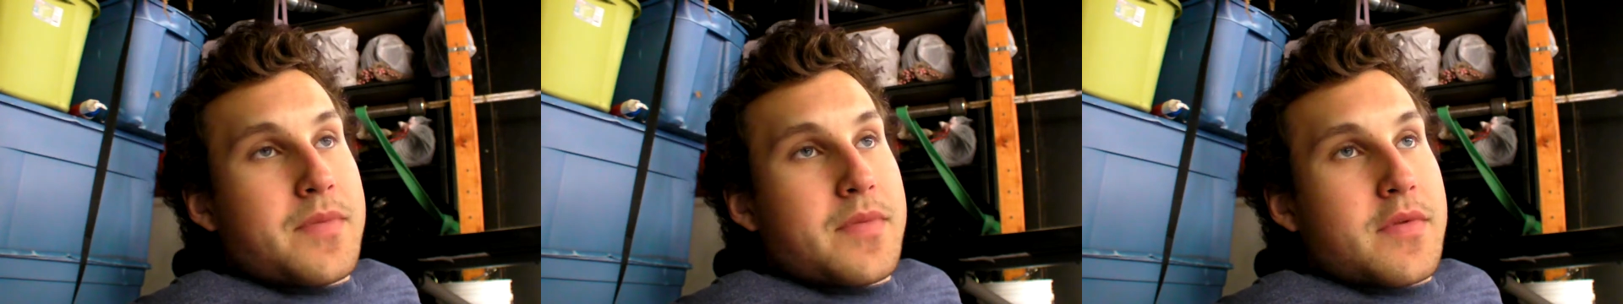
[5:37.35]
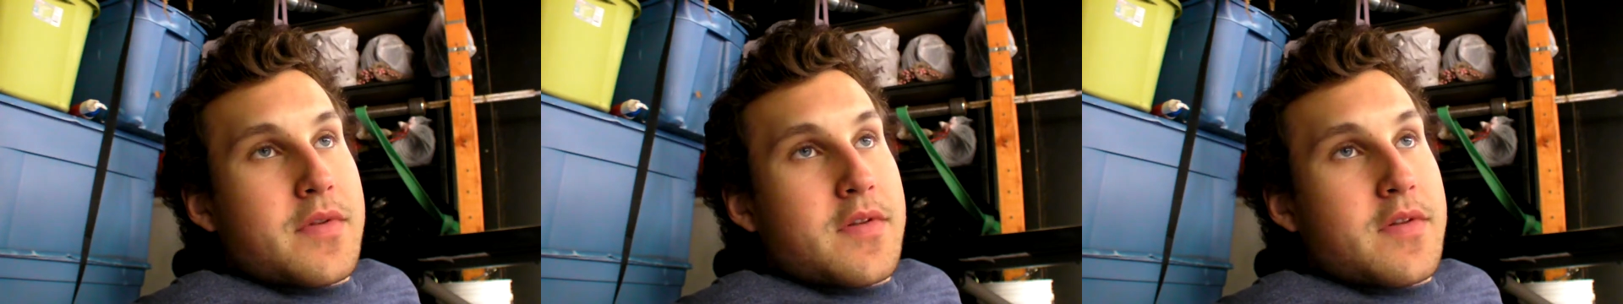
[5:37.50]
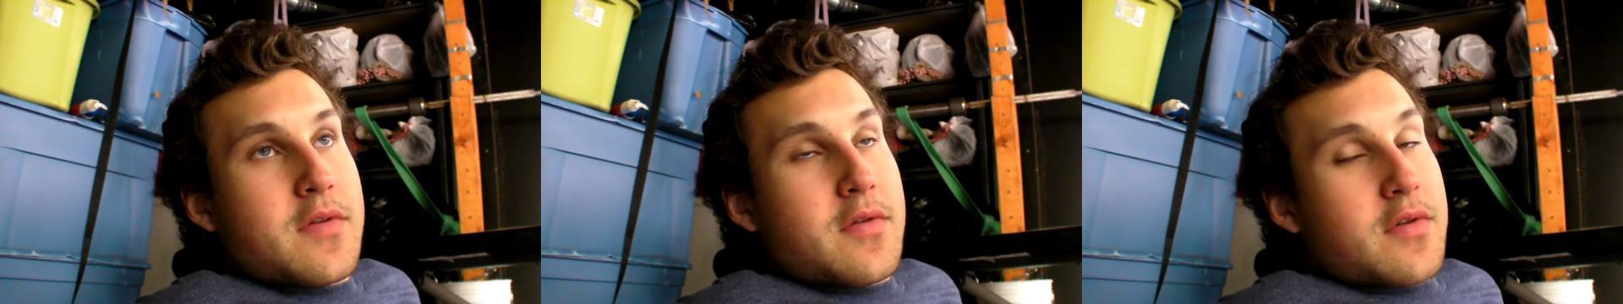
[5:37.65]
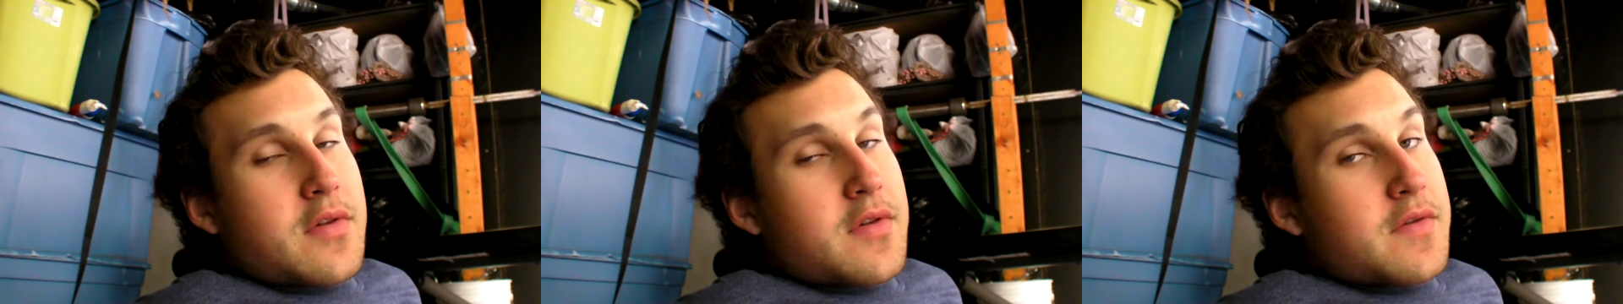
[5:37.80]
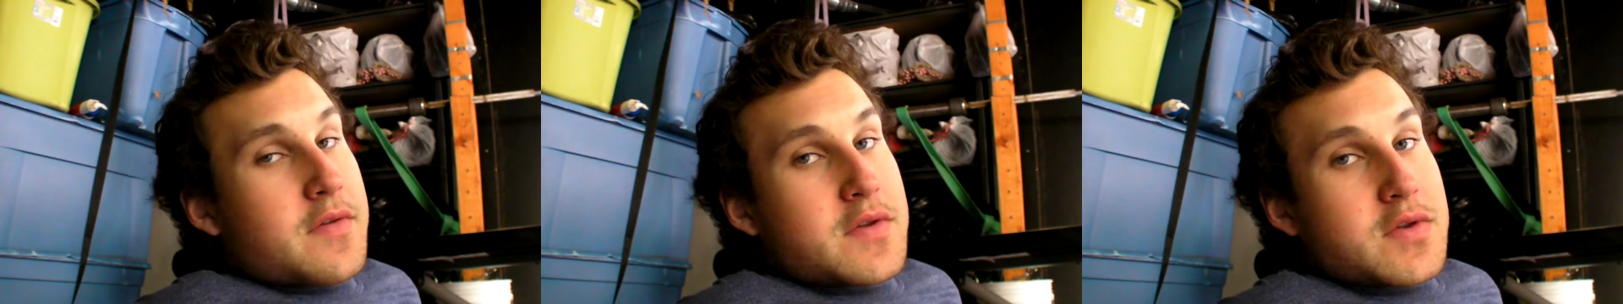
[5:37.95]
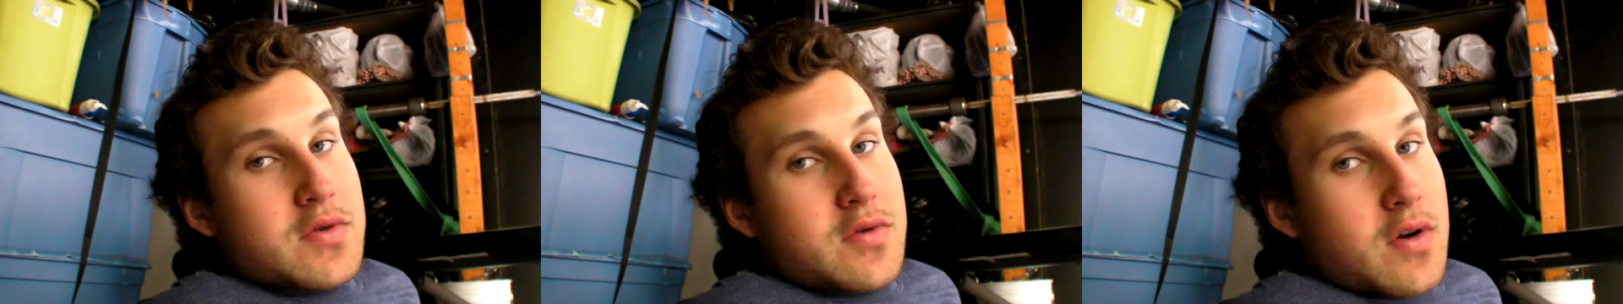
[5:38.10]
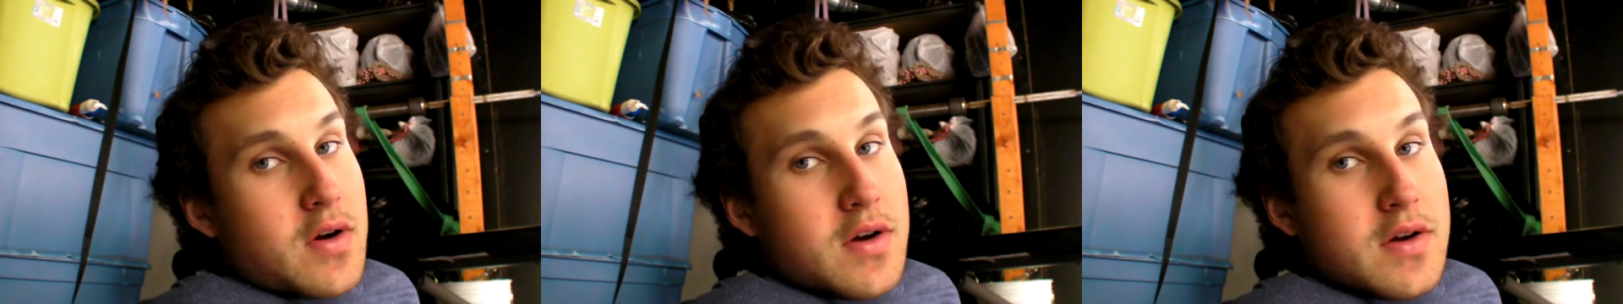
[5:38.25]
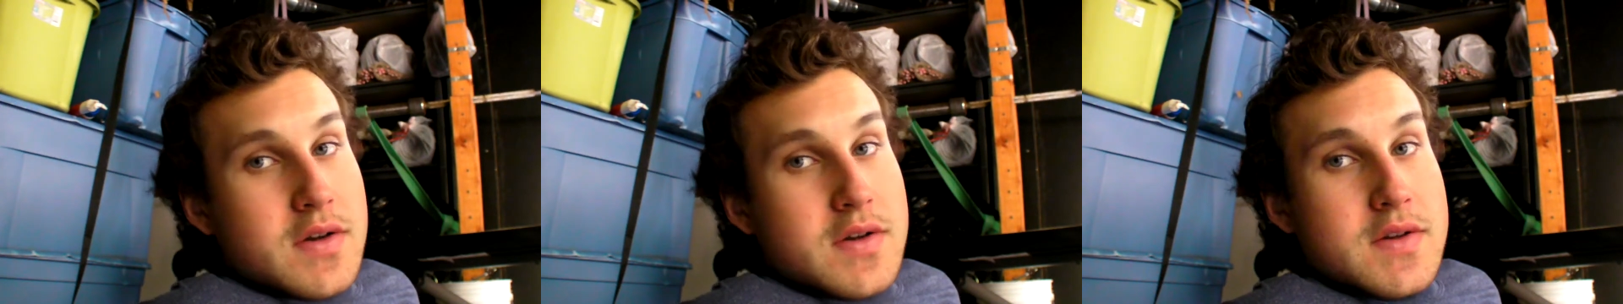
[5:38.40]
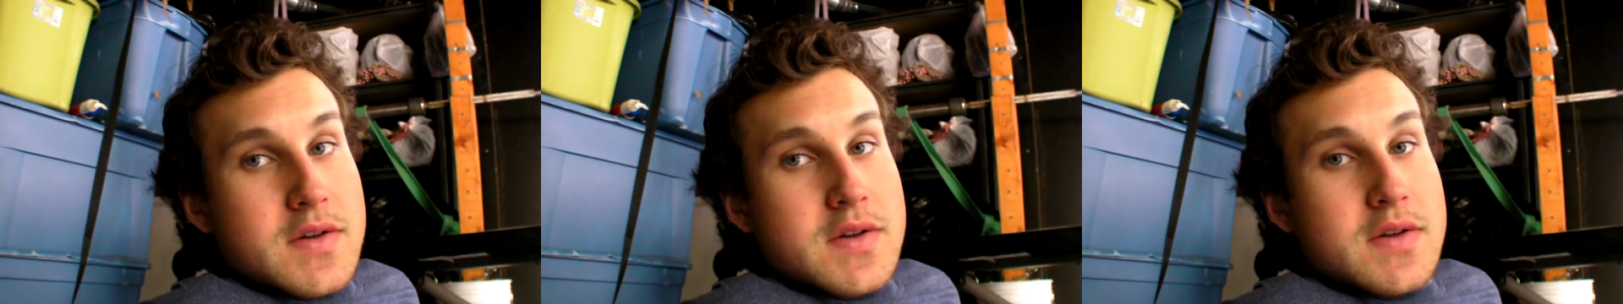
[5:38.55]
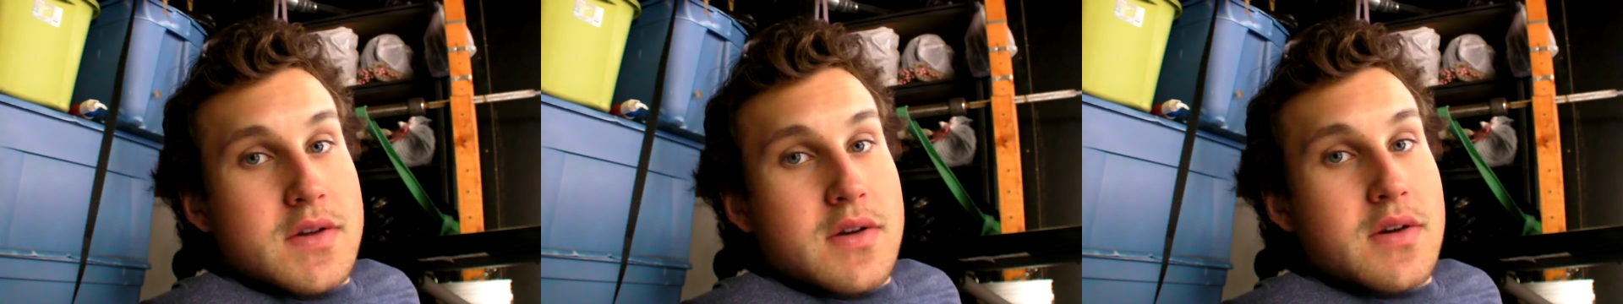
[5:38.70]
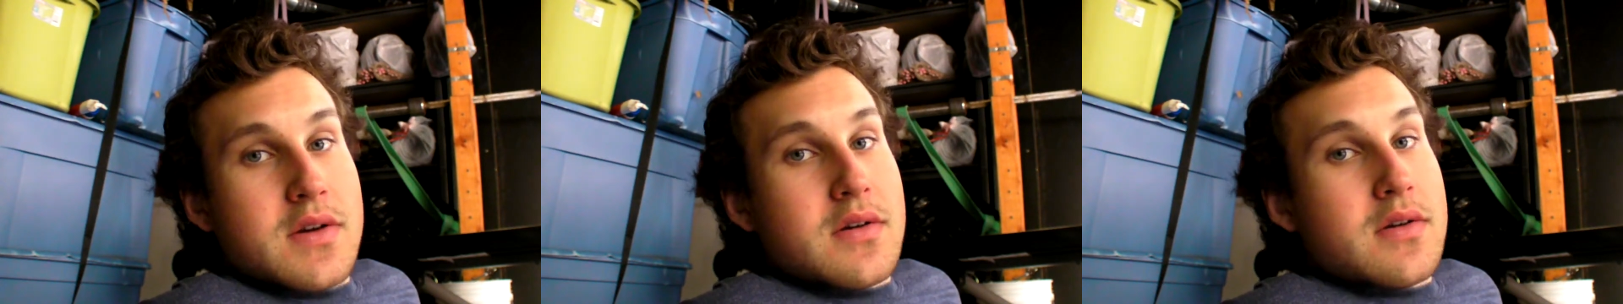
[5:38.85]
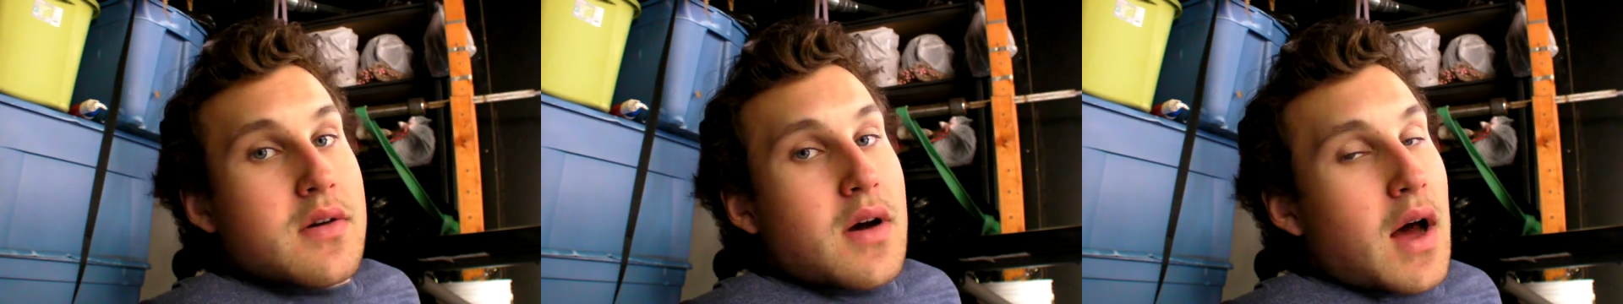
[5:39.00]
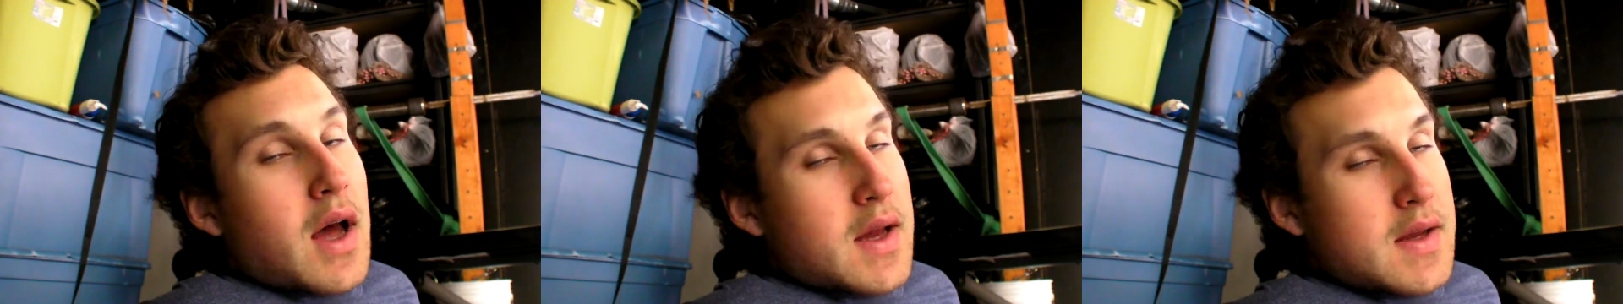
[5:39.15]
sort of drugs,
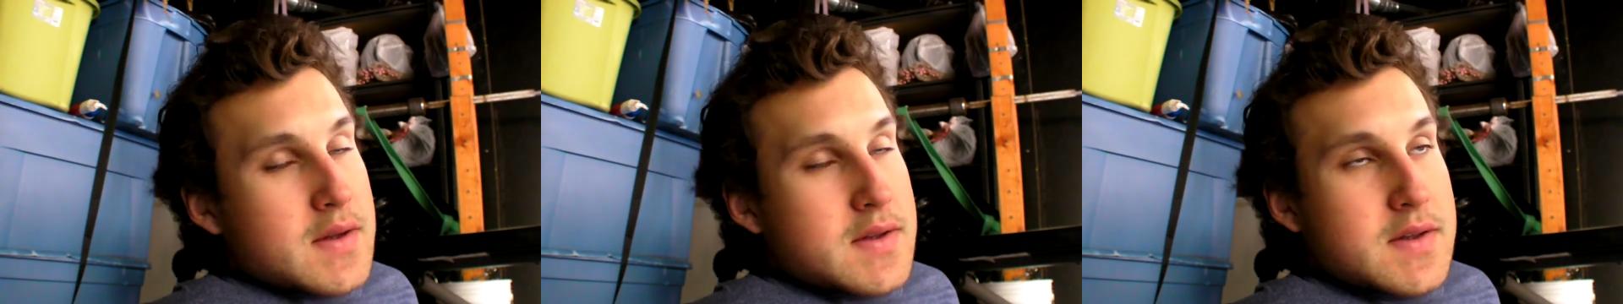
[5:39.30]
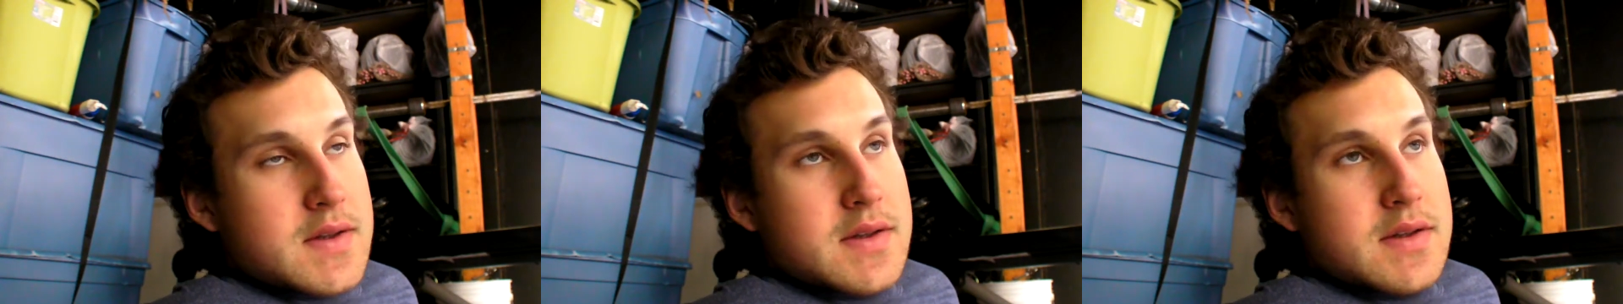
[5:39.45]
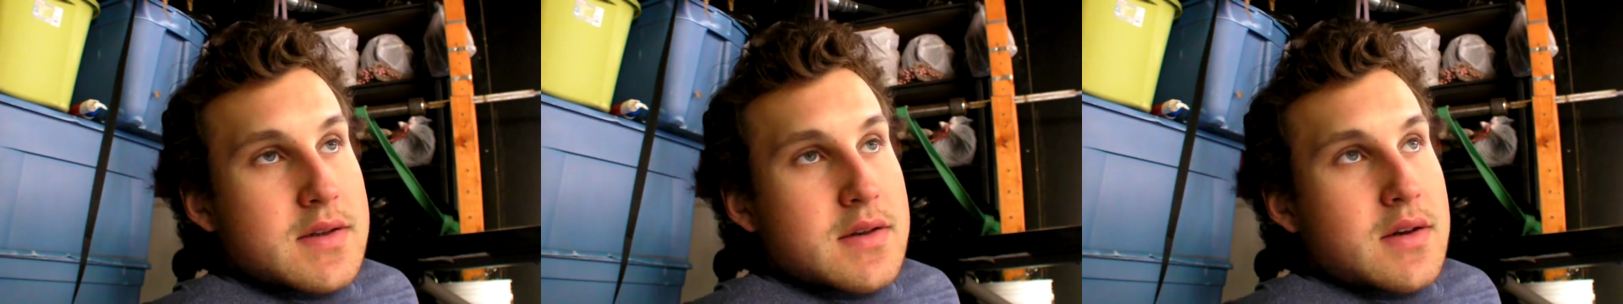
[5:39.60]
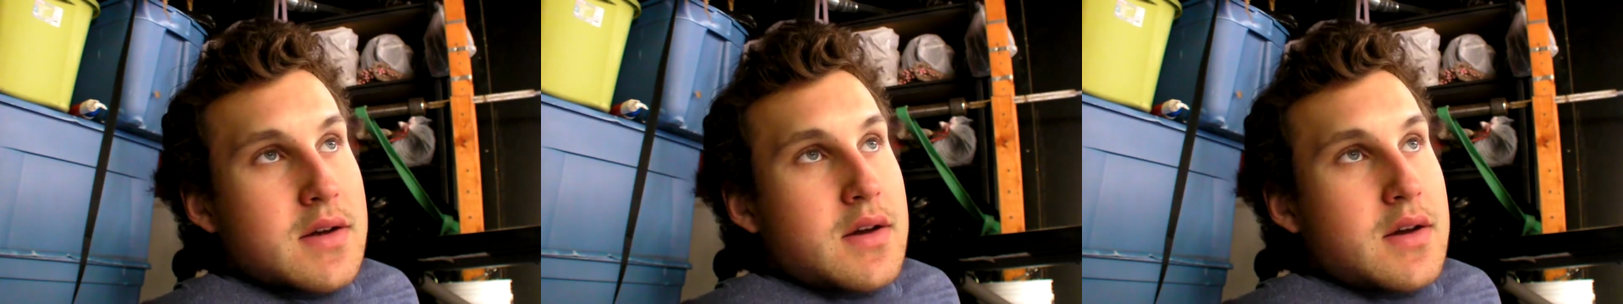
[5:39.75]
ice